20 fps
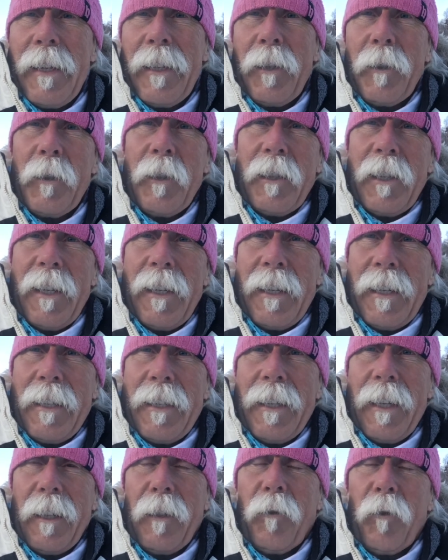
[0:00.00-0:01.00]
She was sitting in
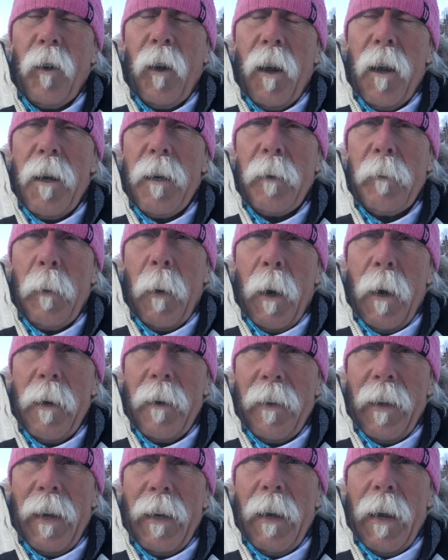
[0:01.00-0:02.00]
6th for a long part,
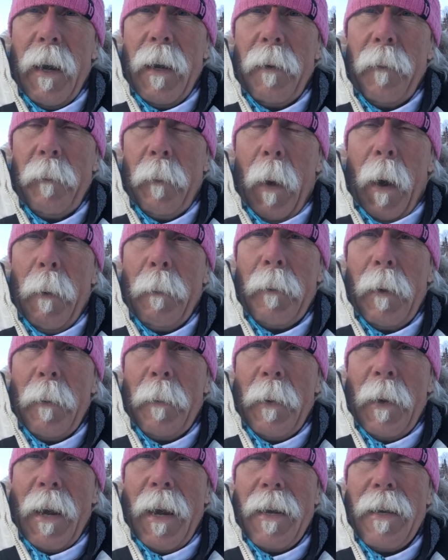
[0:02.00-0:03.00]
and then it popped
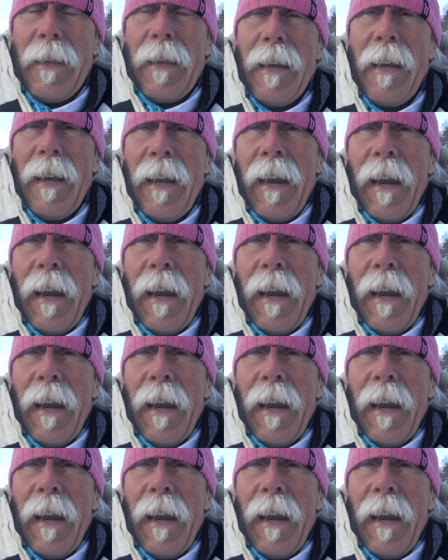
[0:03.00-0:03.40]
up at 8th.